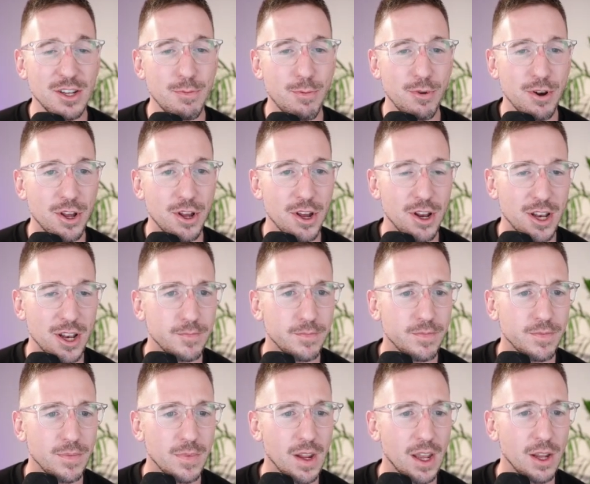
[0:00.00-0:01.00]
pretty good.
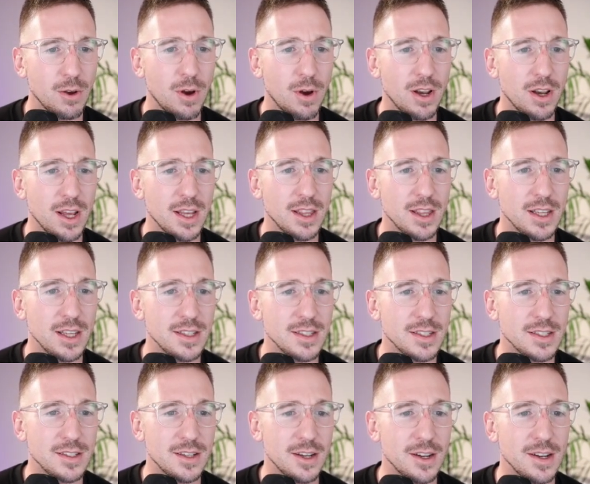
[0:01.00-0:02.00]
I quite like these.
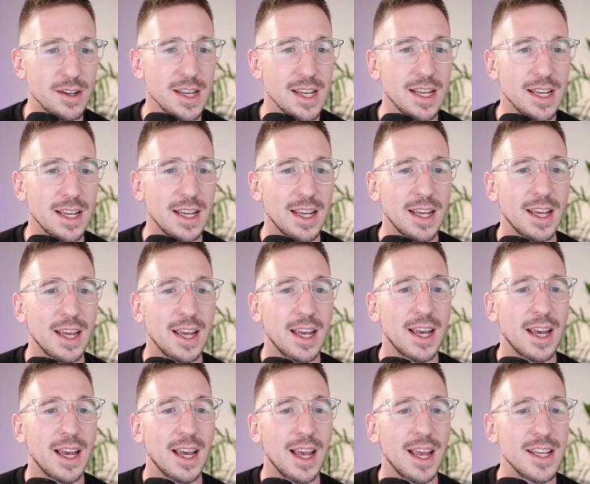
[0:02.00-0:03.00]
So
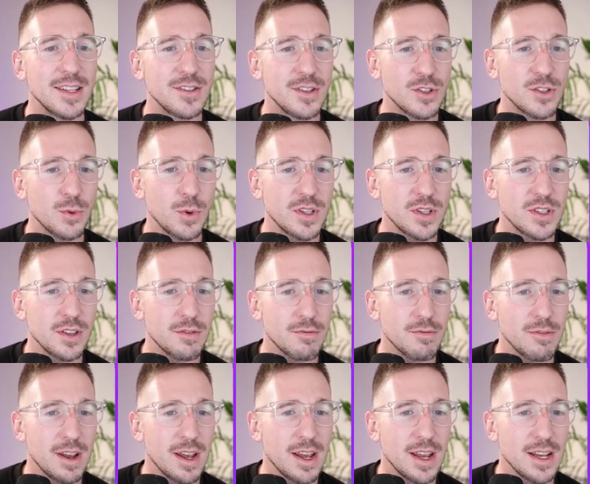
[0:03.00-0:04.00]
here's the Twitter
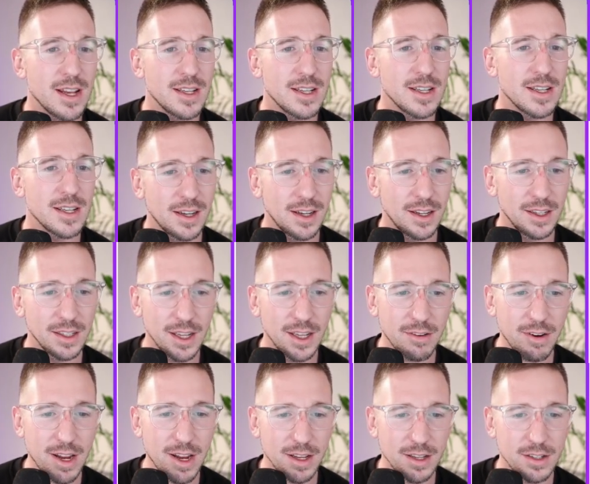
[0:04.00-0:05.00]
thread. Okay,
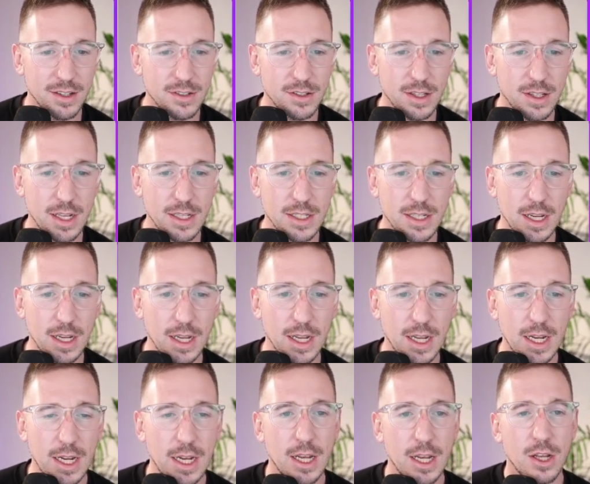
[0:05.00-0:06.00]
great. So that's it.
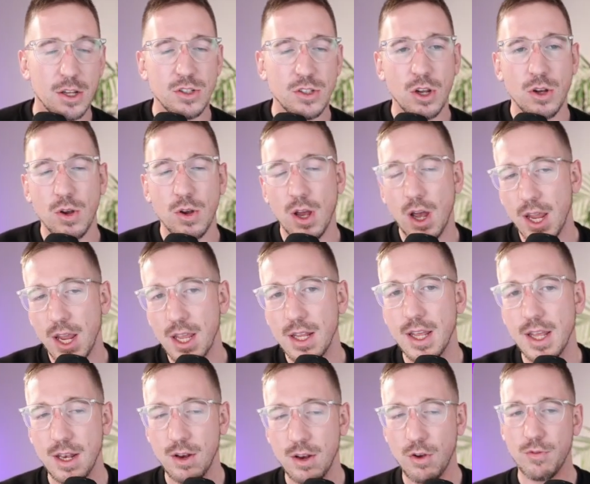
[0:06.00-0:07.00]
So I can
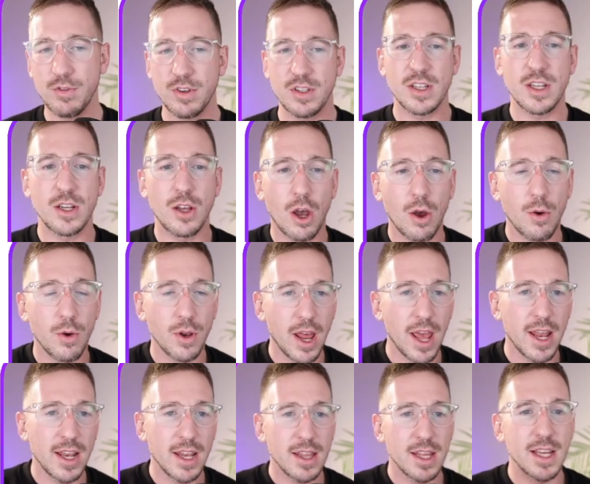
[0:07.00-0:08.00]
then obviously go and
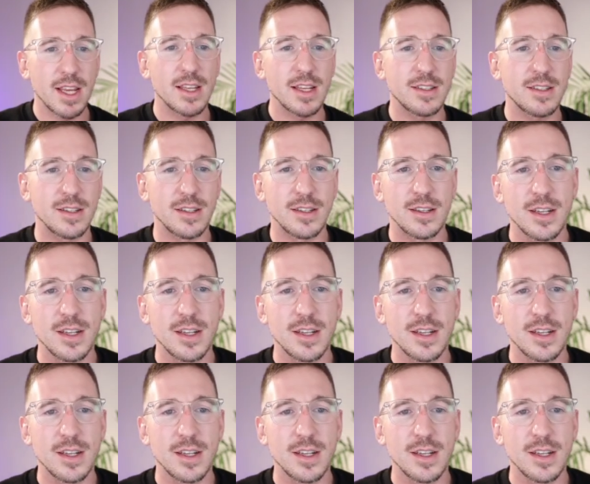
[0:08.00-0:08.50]
edit this and